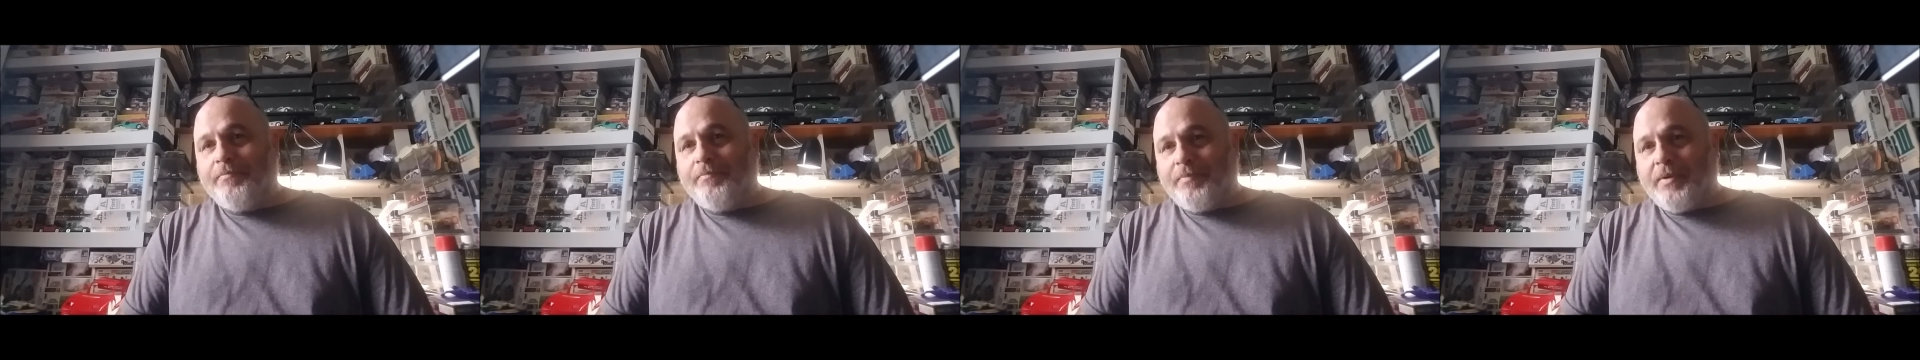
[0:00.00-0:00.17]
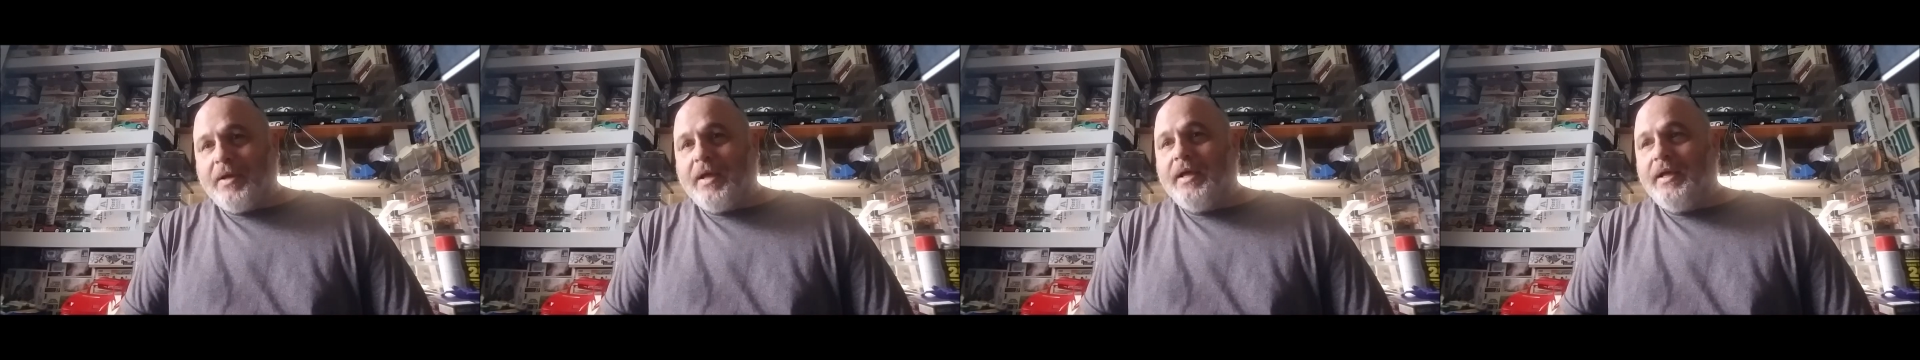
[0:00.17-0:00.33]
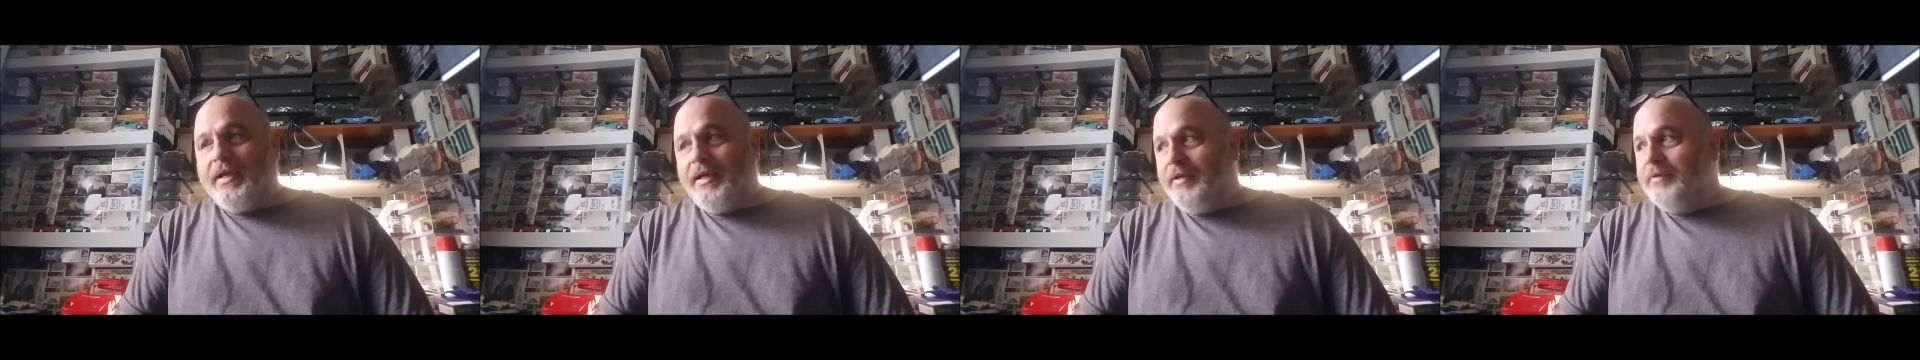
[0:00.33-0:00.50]

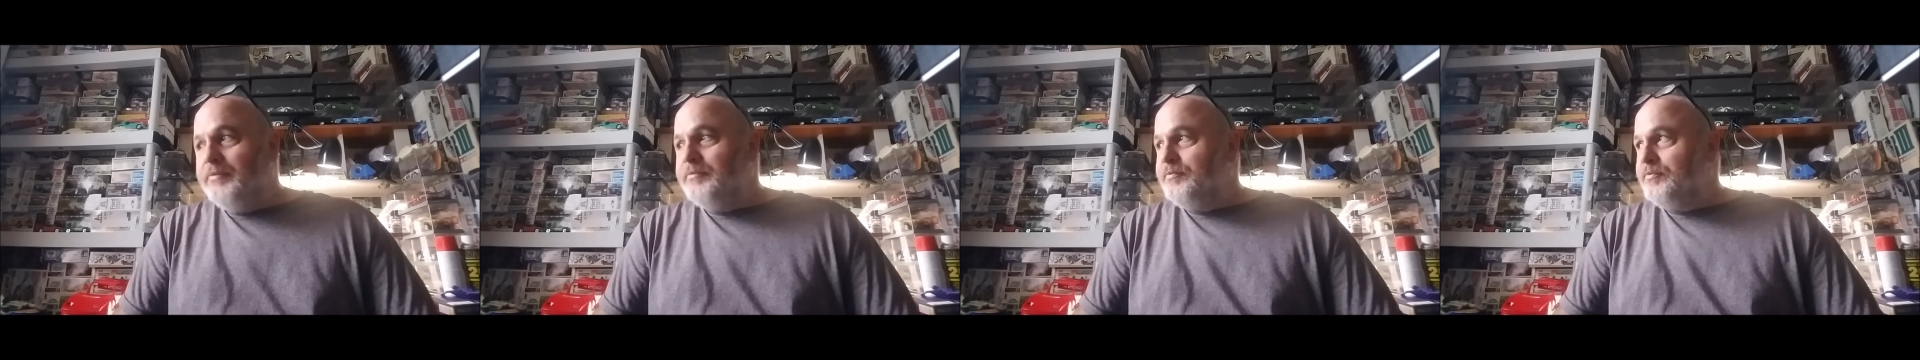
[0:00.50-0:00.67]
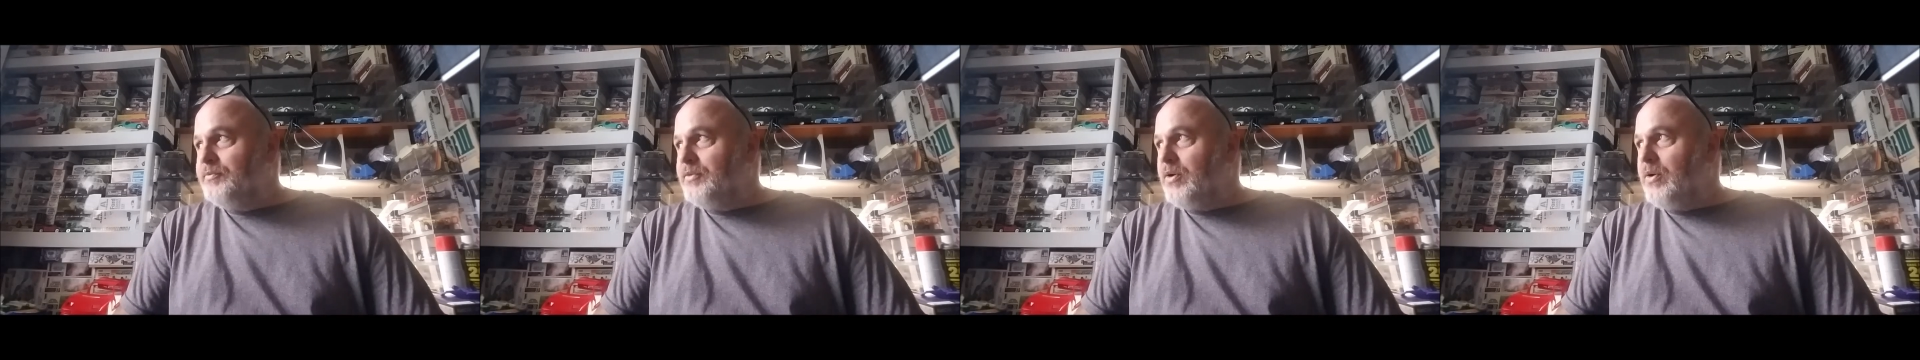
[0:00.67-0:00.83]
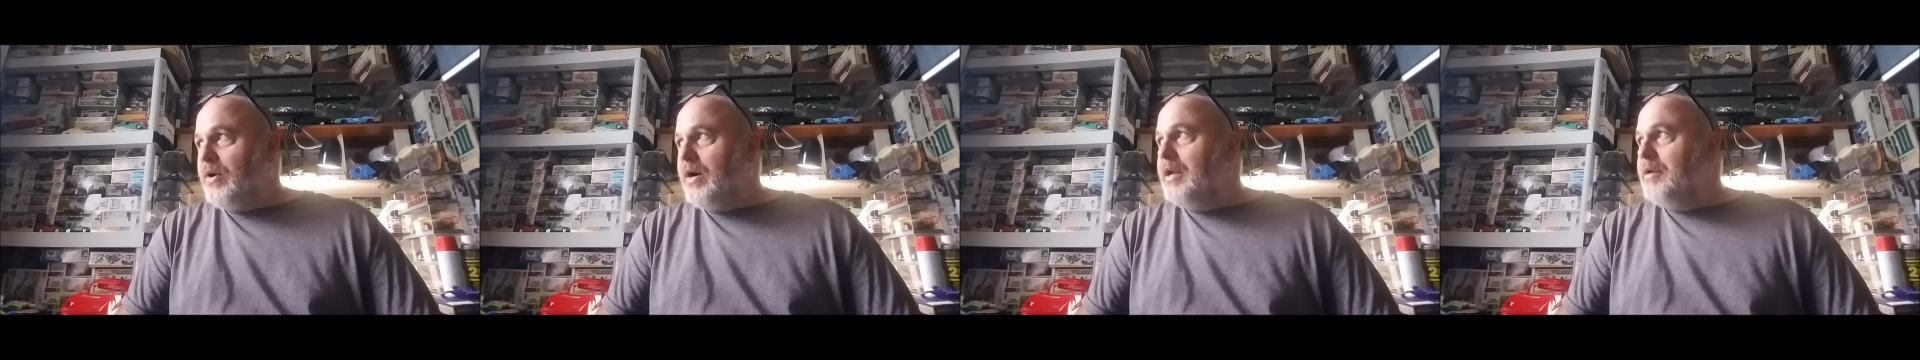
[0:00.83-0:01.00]
pay
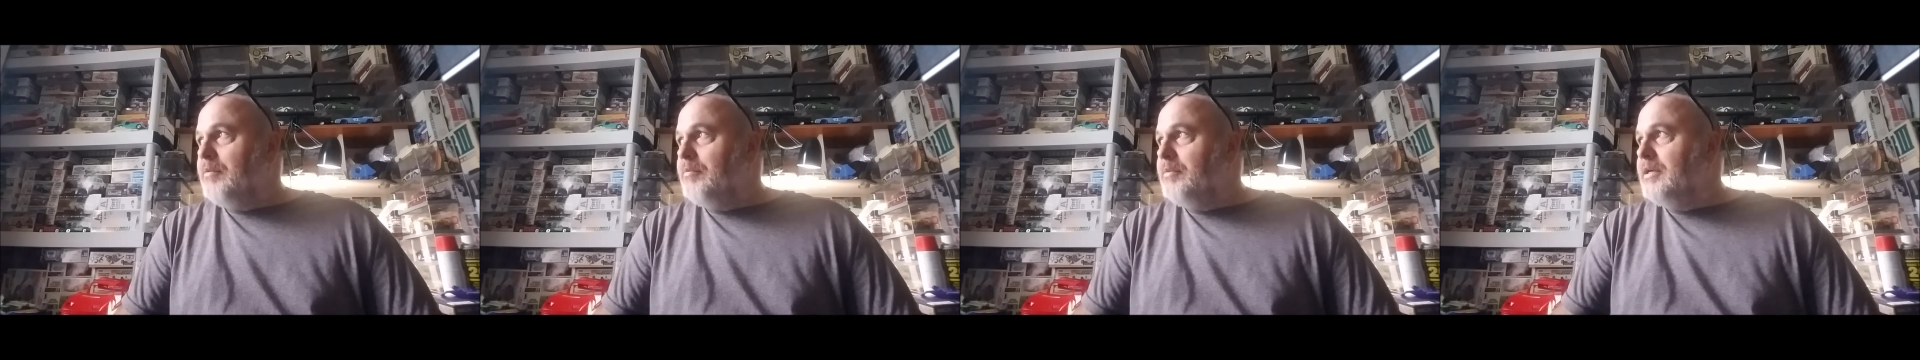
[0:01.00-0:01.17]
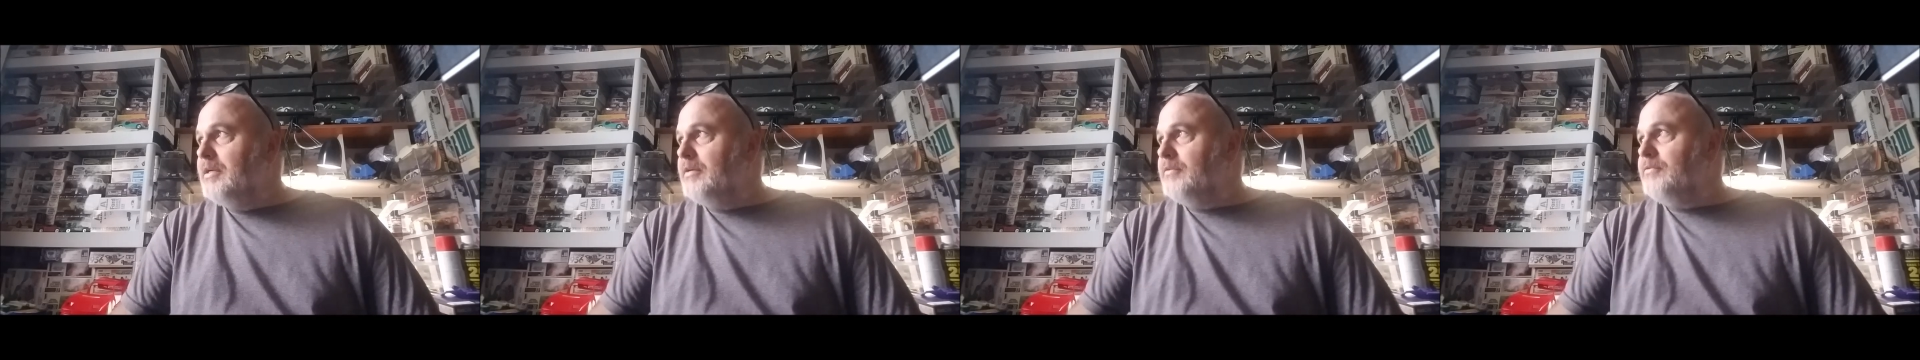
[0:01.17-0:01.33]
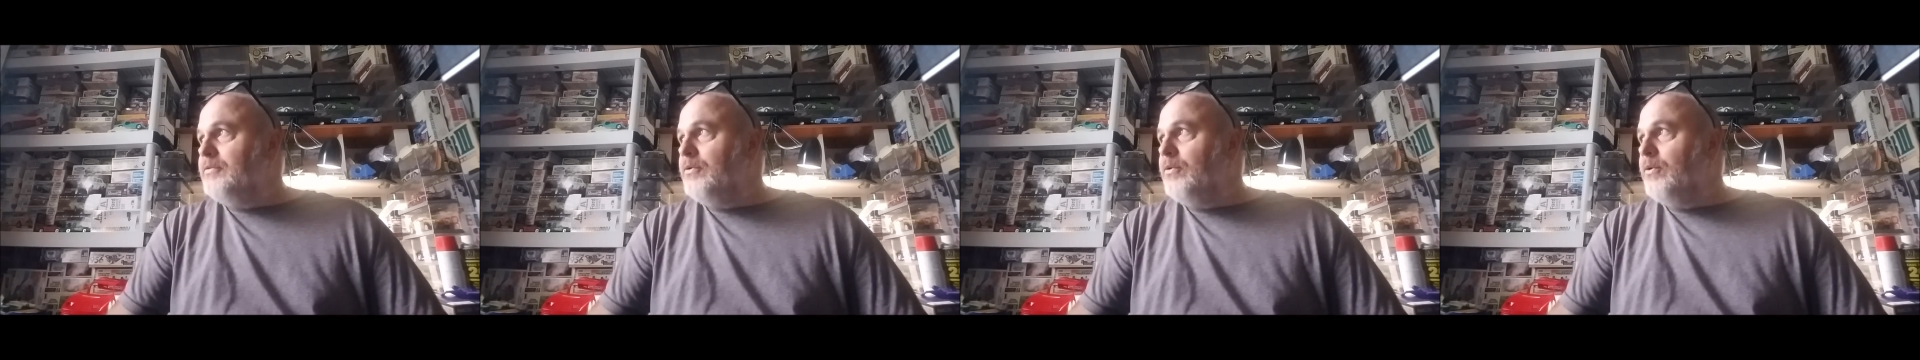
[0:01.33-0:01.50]
quite a
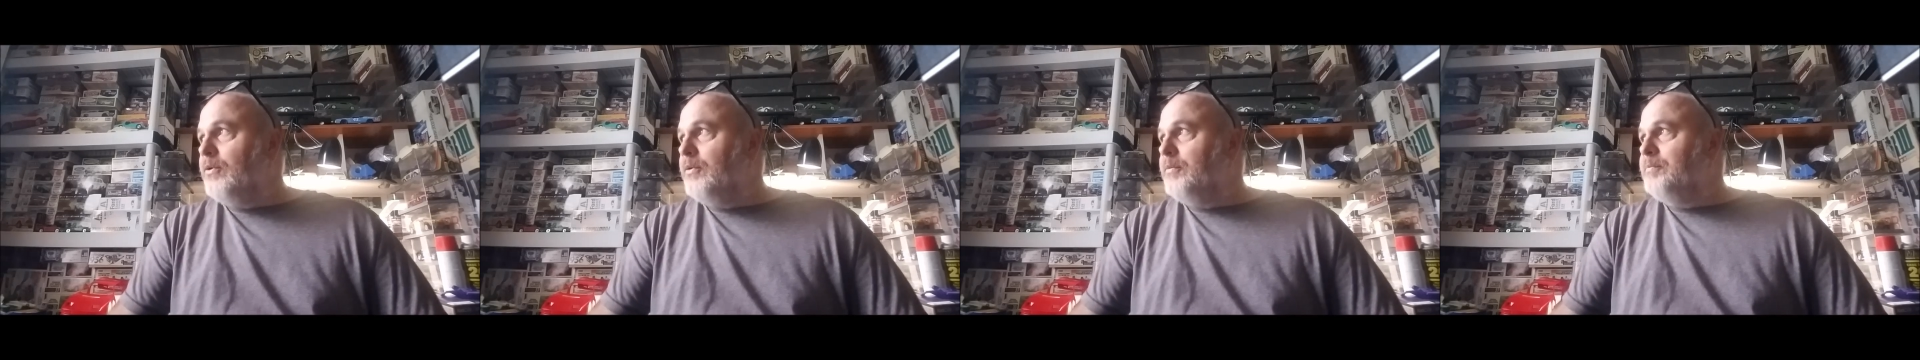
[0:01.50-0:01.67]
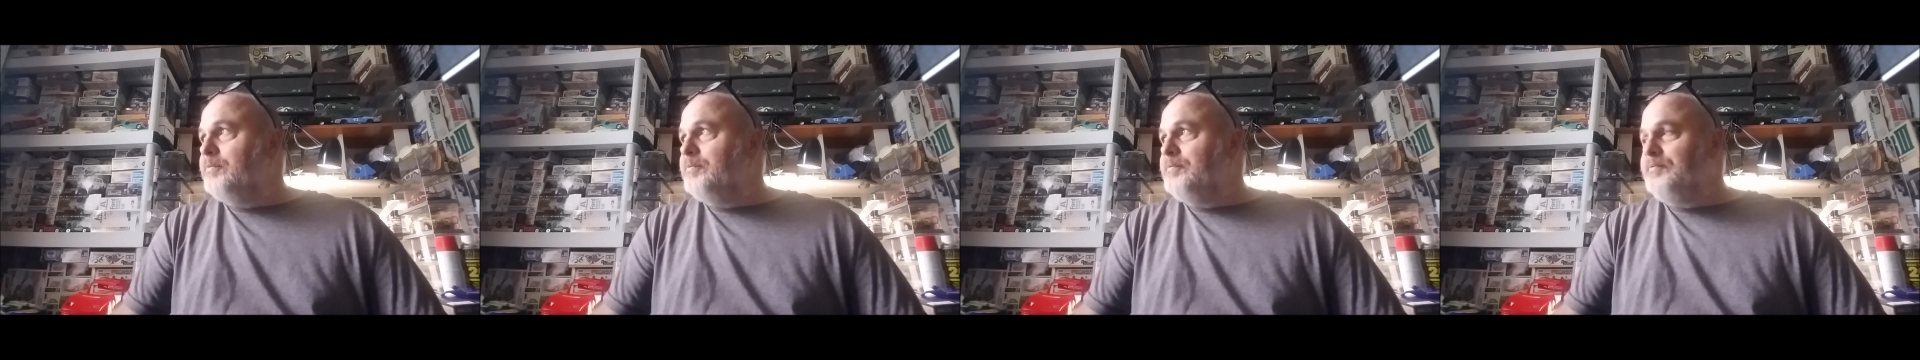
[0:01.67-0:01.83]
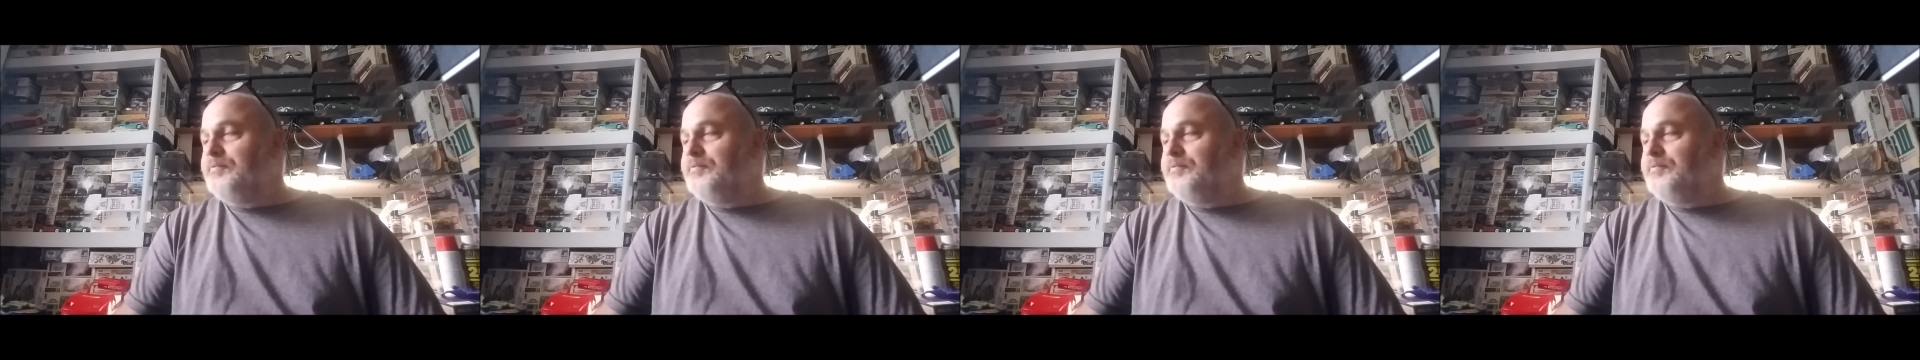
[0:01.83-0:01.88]
bit for them.